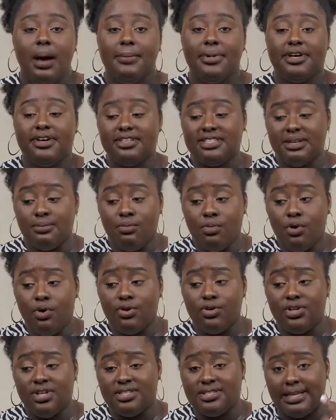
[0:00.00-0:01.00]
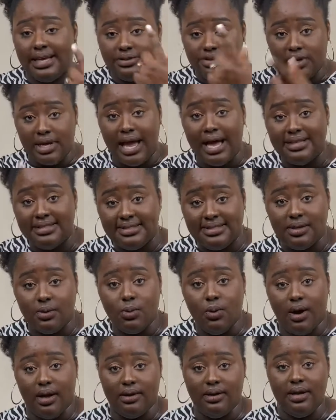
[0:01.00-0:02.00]
Because the more you decide to
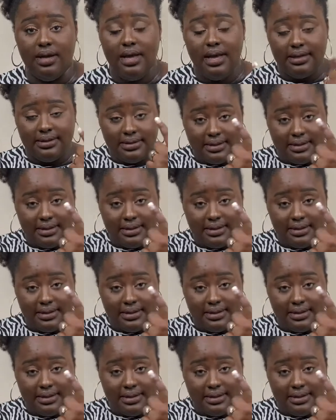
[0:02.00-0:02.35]
answer one,